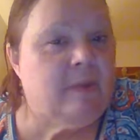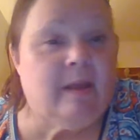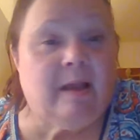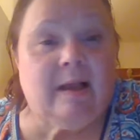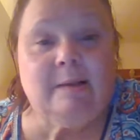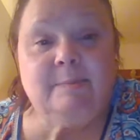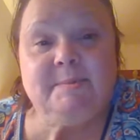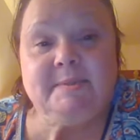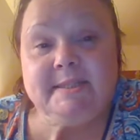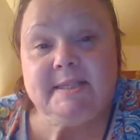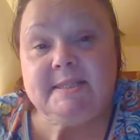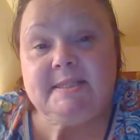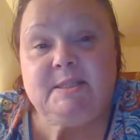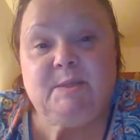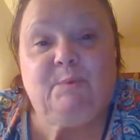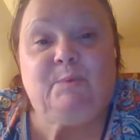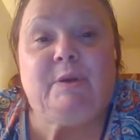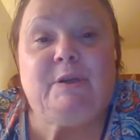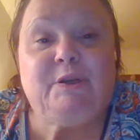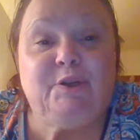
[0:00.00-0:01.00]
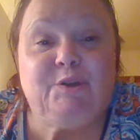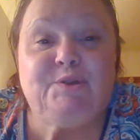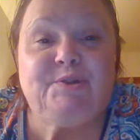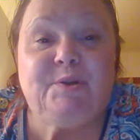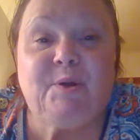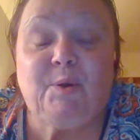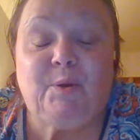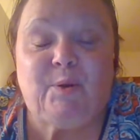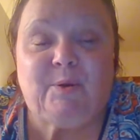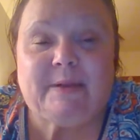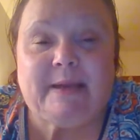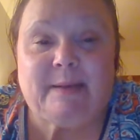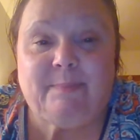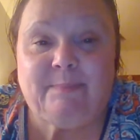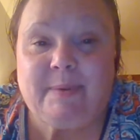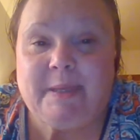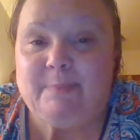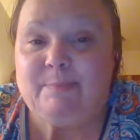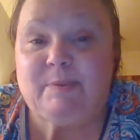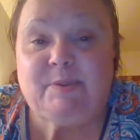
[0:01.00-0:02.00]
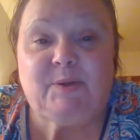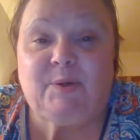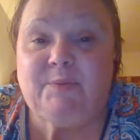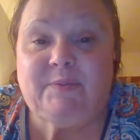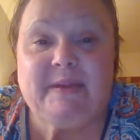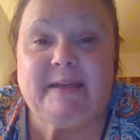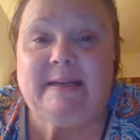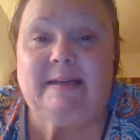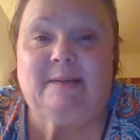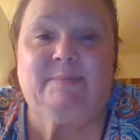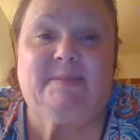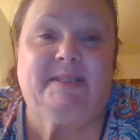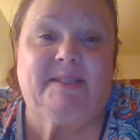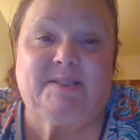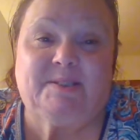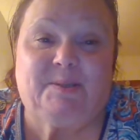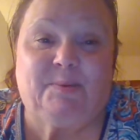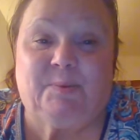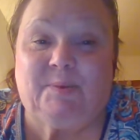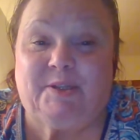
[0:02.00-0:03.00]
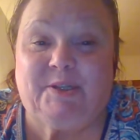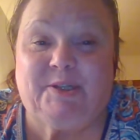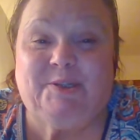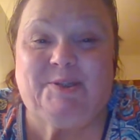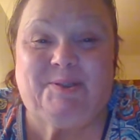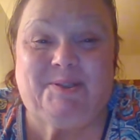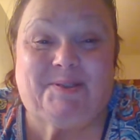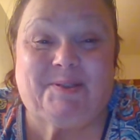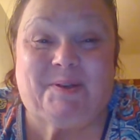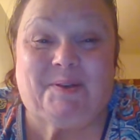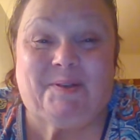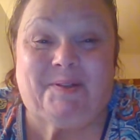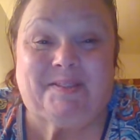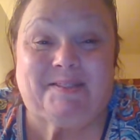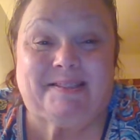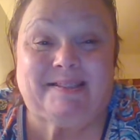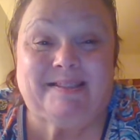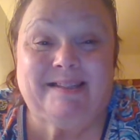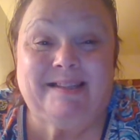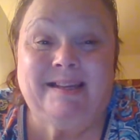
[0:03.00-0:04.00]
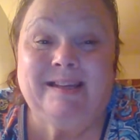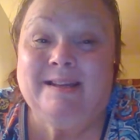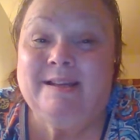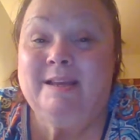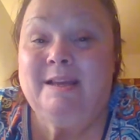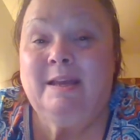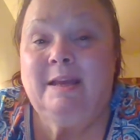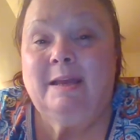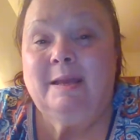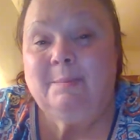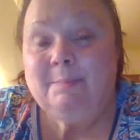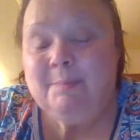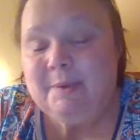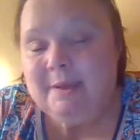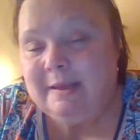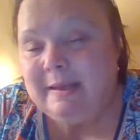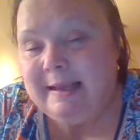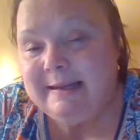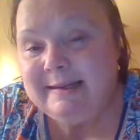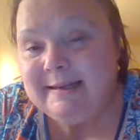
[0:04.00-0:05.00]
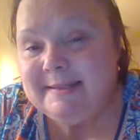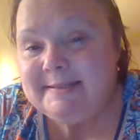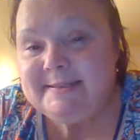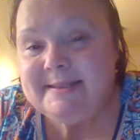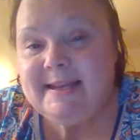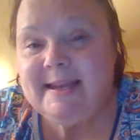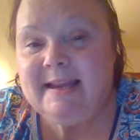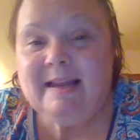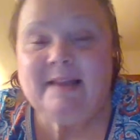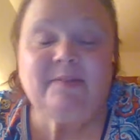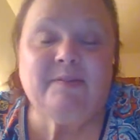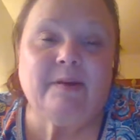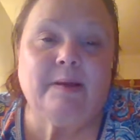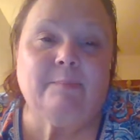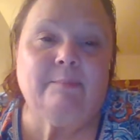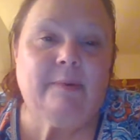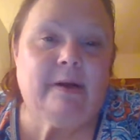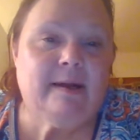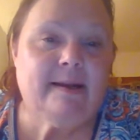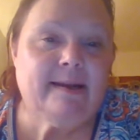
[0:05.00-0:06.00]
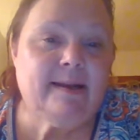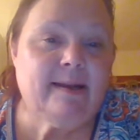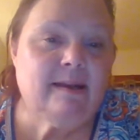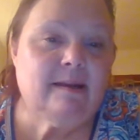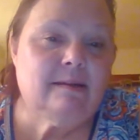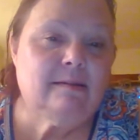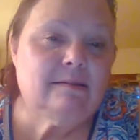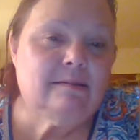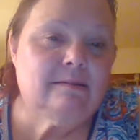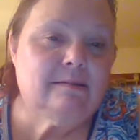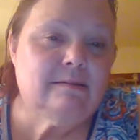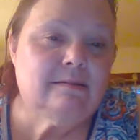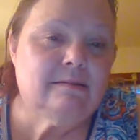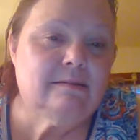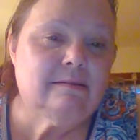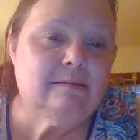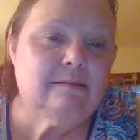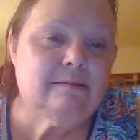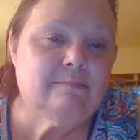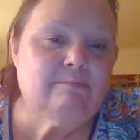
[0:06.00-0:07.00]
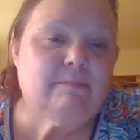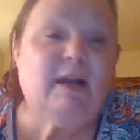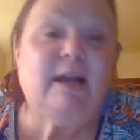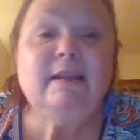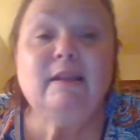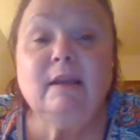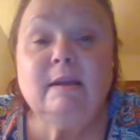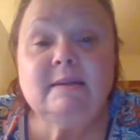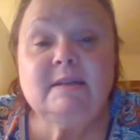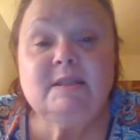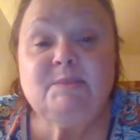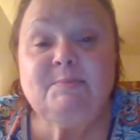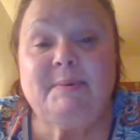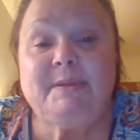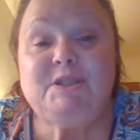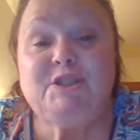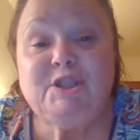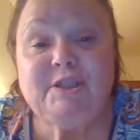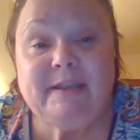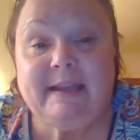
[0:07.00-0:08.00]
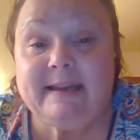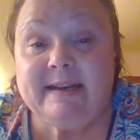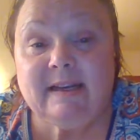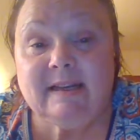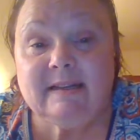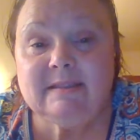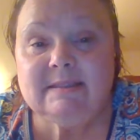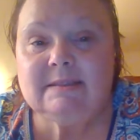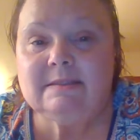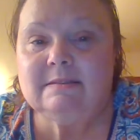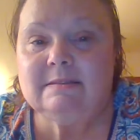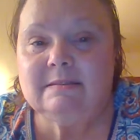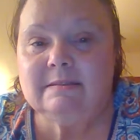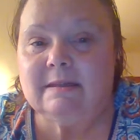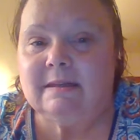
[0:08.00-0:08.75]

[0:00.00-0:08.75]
I'm 61 years old, and people don't think I'm 61 years old. But like I say, I think my luck has been genetics.